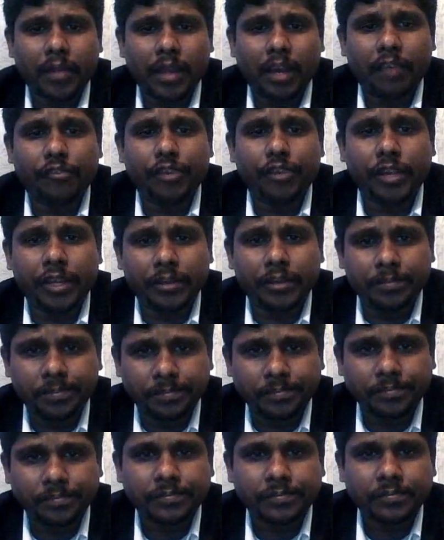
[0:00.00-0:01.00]
away
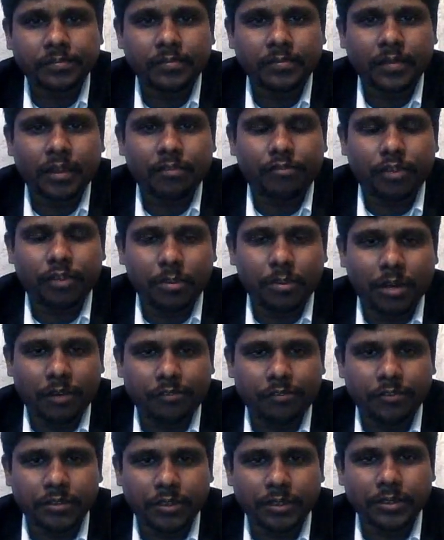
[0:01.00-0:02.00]
from
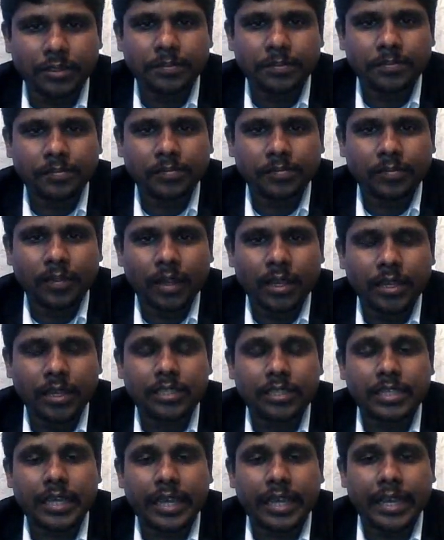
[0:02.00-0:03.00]
office.
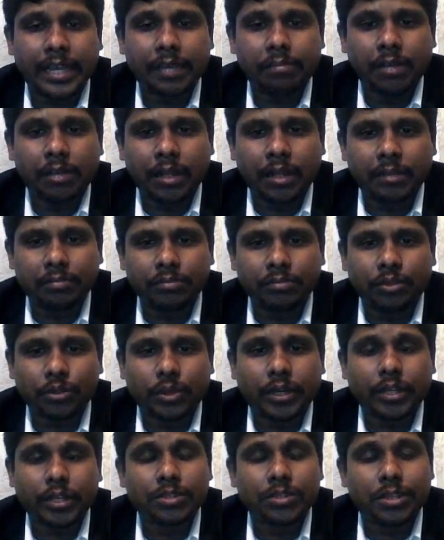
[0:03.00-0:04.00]
It's enable him to
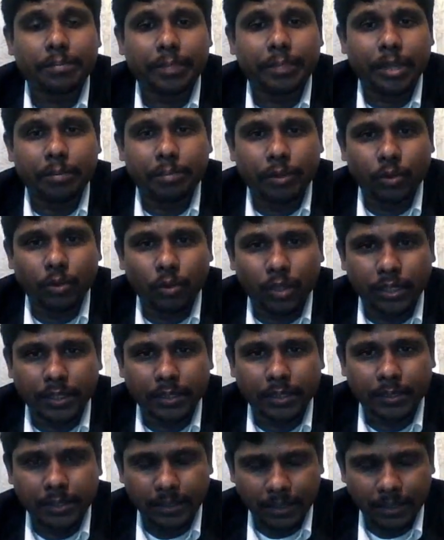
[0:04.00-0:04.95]
reduce the paperwork.